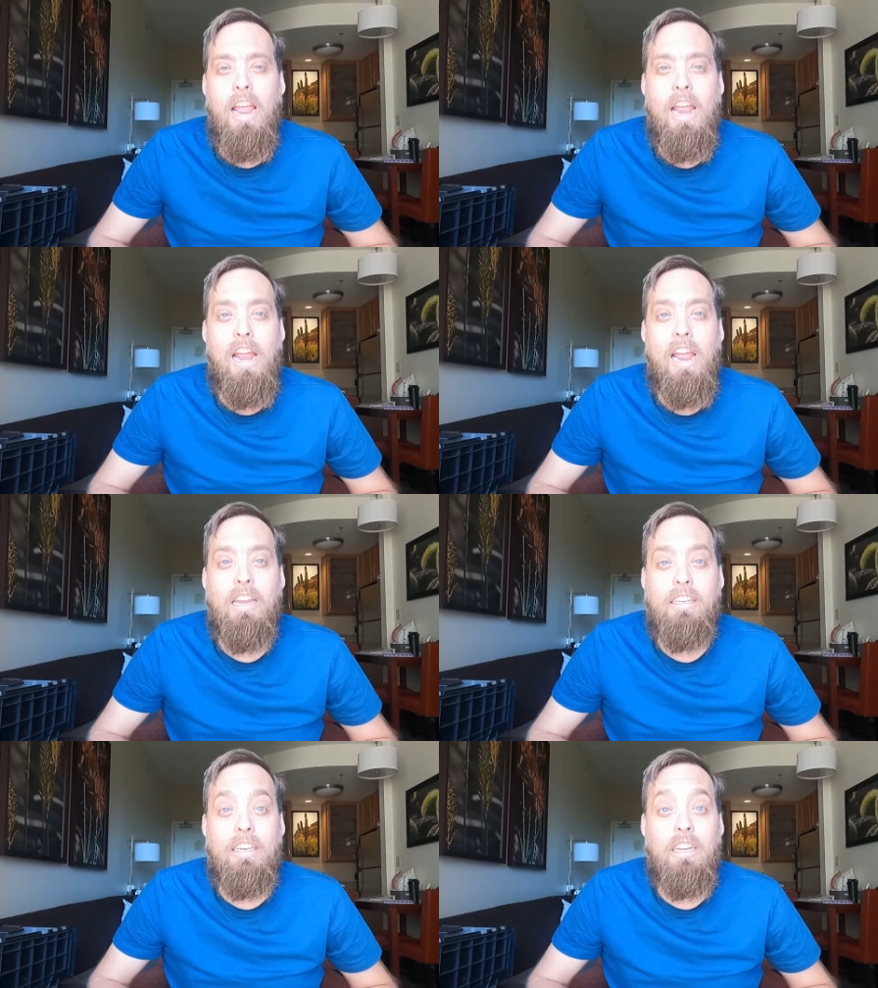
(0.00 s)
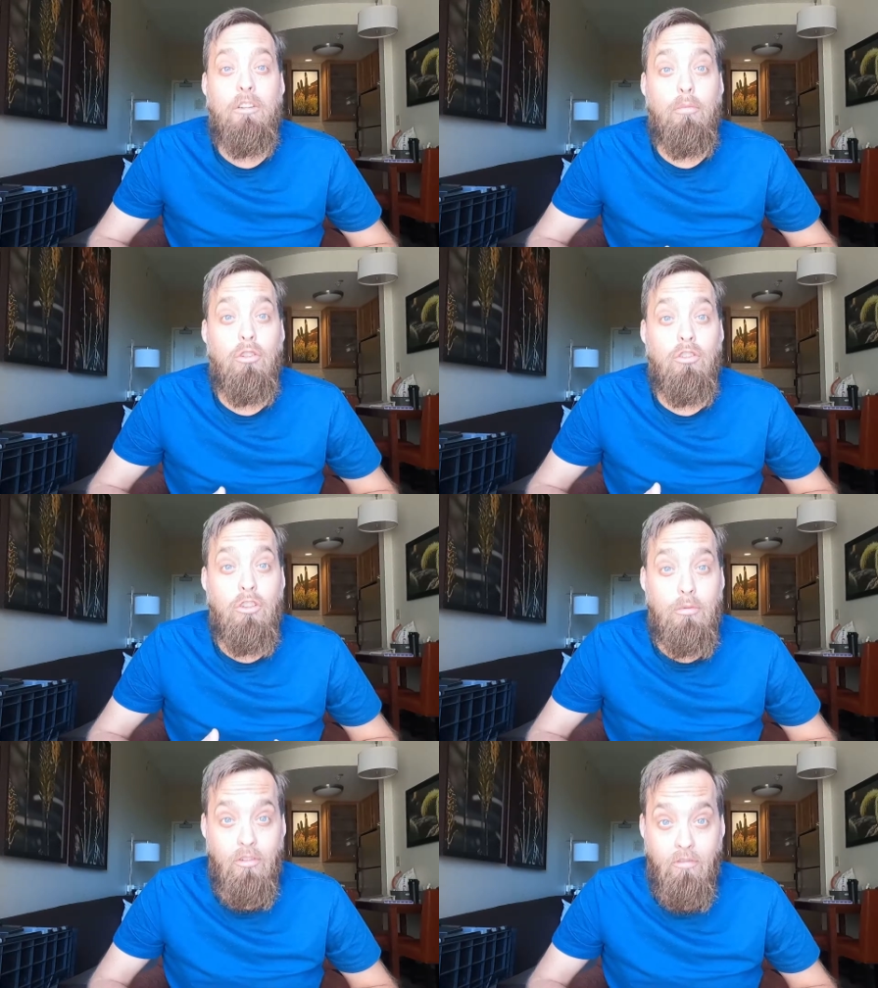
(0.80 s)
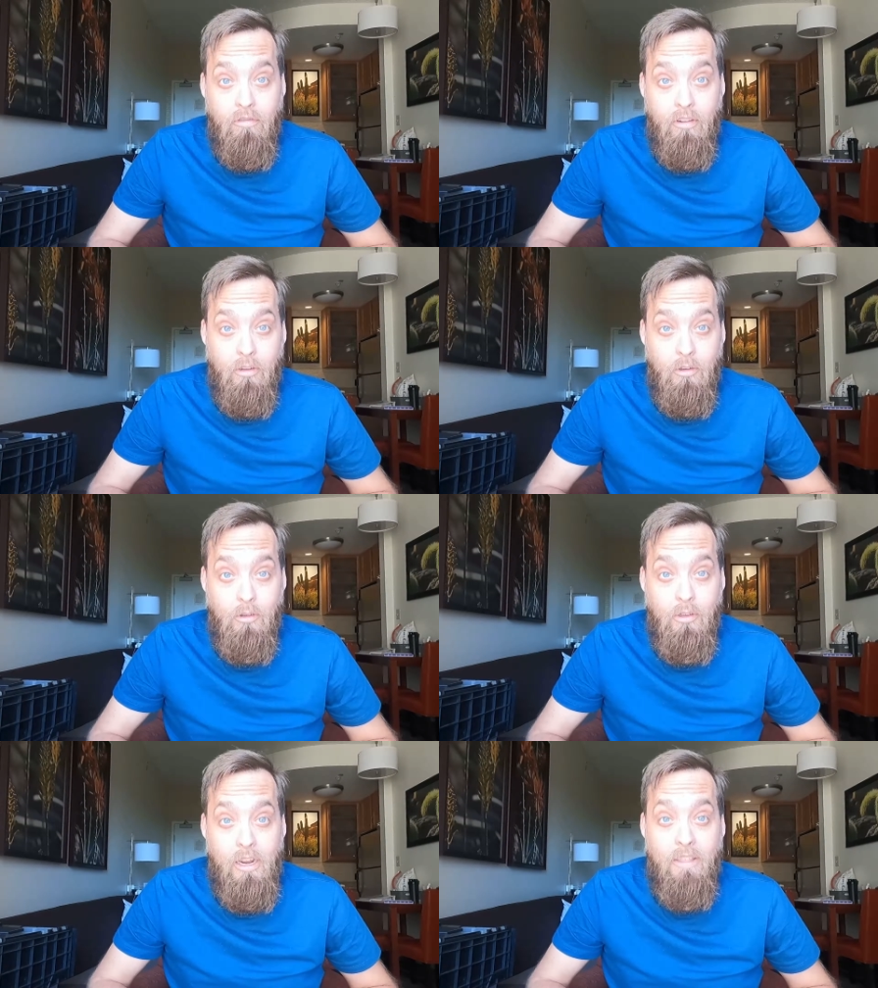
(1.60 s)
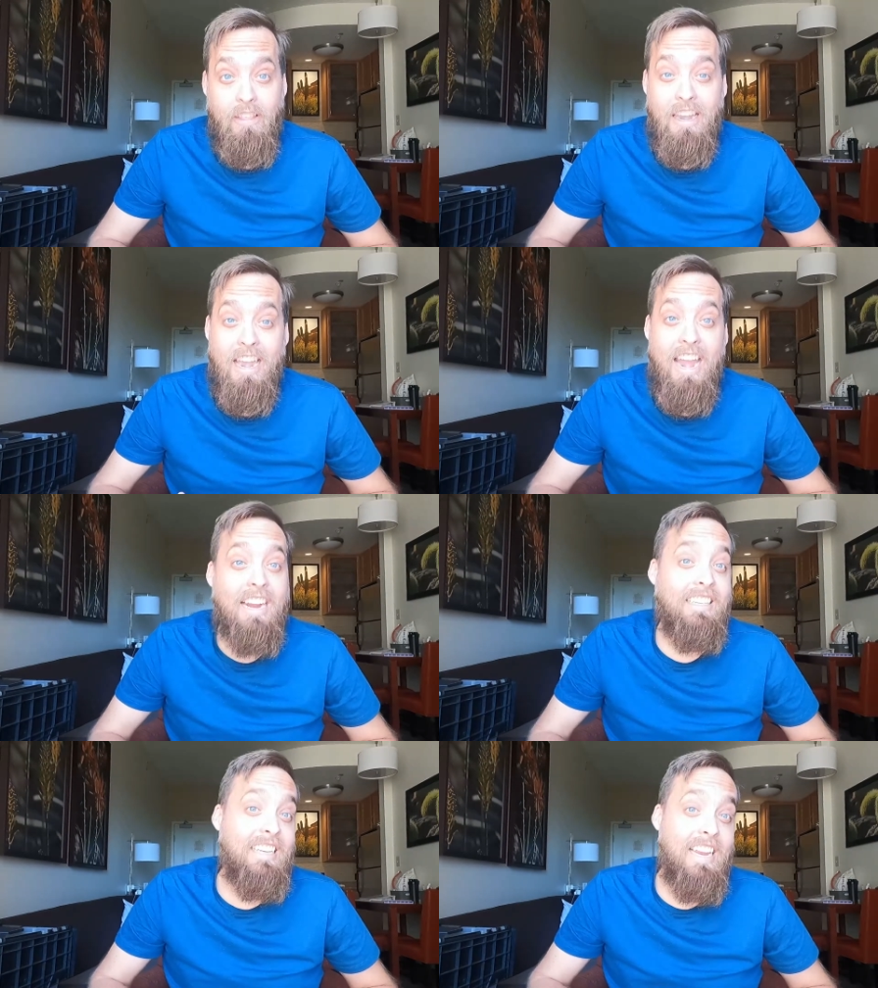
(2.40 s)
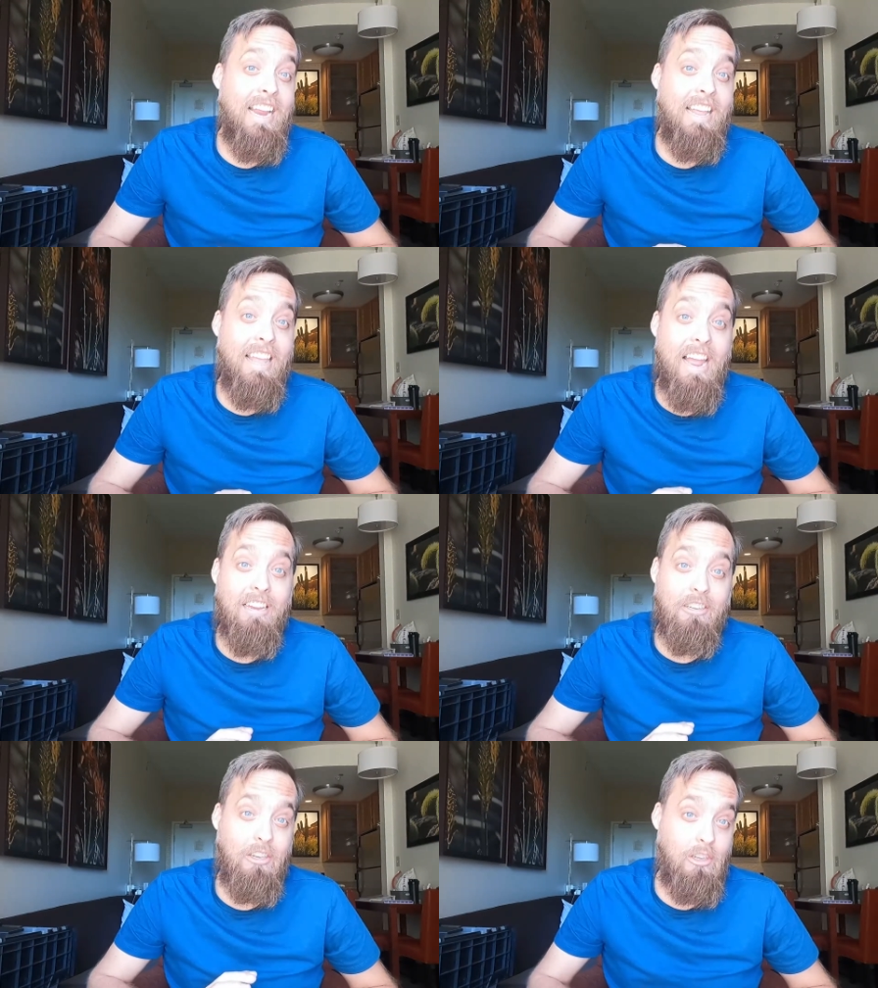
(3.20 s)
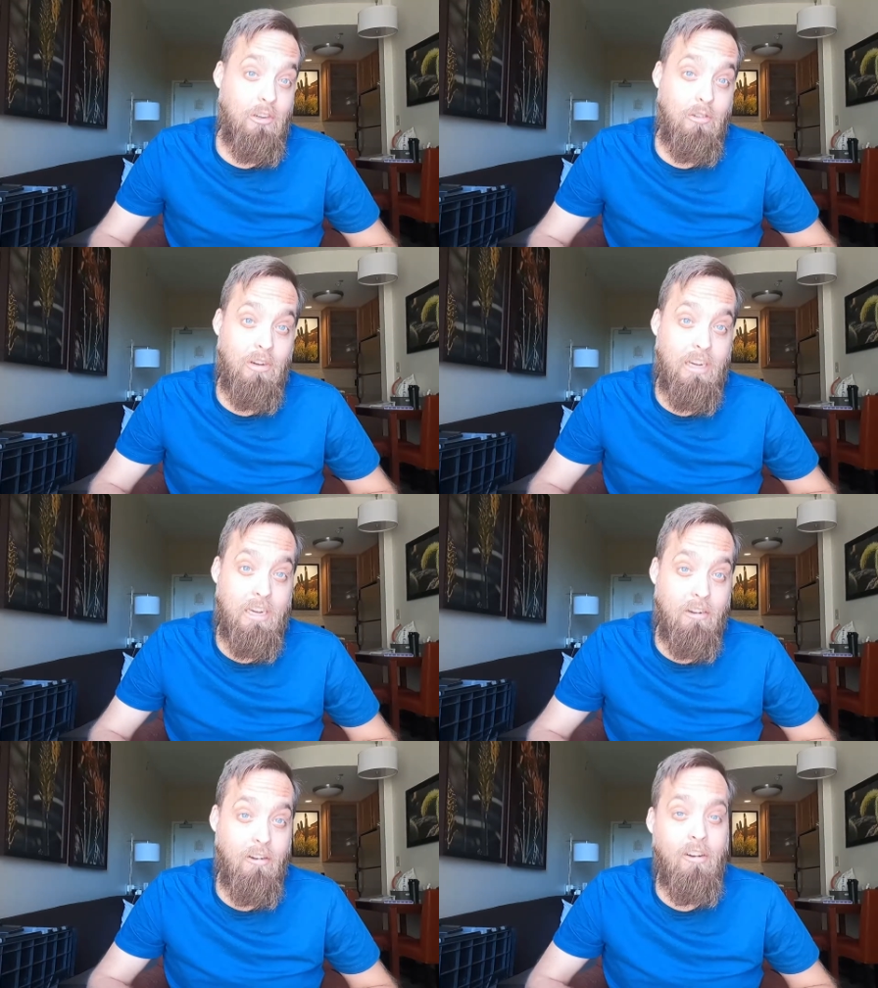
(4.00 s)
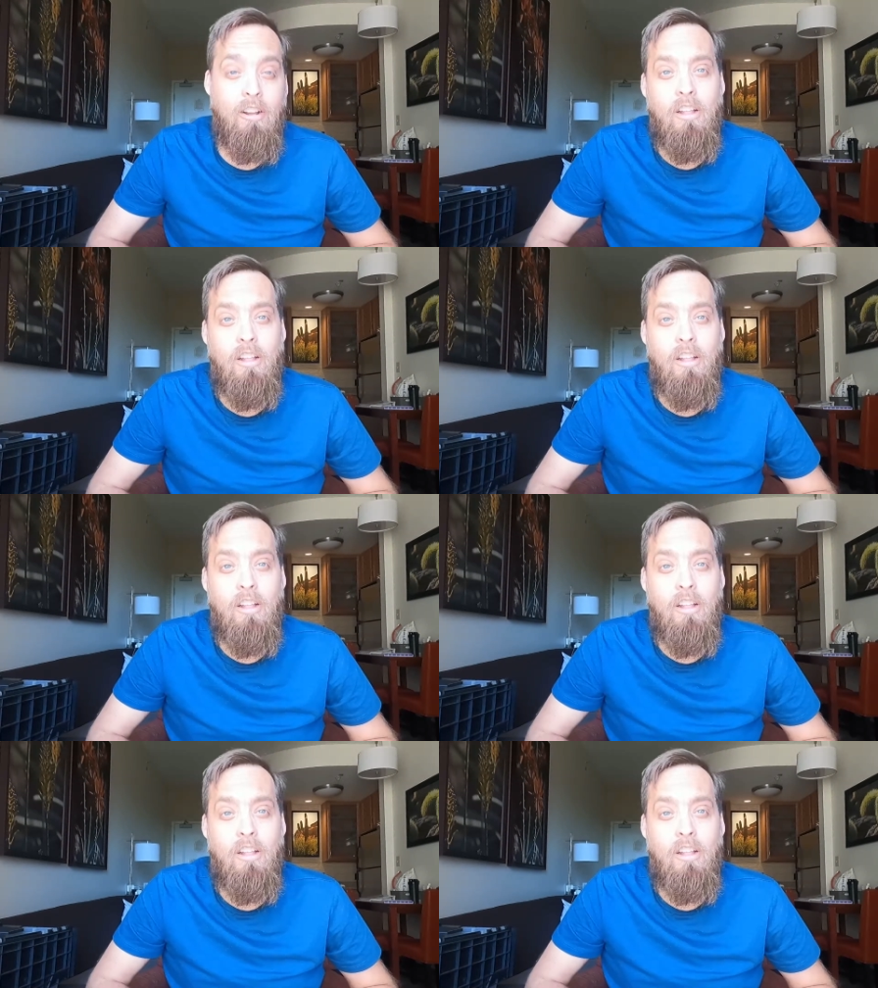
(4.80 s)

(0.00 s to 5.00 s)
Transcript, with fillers: and get your prescription filled and then next day that to you here.